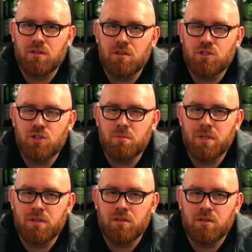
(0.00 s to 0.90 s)
The
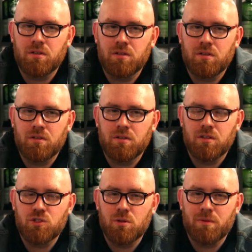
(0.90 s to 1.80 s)
German
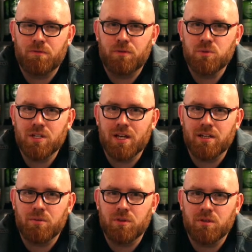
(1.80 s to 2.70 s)
fruit
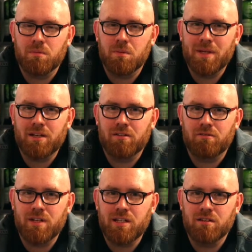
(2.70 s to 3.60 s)
cake with the big
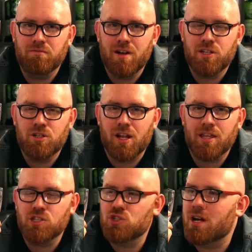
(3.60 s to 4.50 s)
green and red
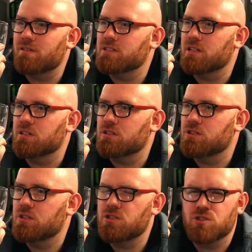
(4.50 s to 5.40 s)
glazed cherries in it.
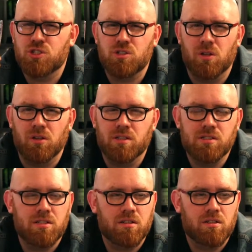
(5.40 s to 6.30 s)
It's not Stollen, is
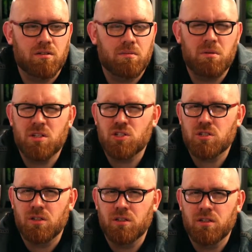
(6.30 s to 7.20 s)
it? Maybe it's
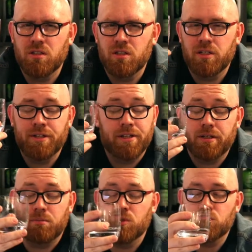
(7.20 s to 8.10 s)
Stollen?
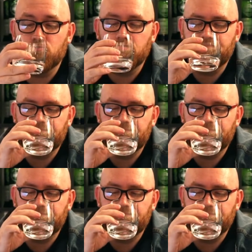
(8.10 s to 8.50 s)
Not sure.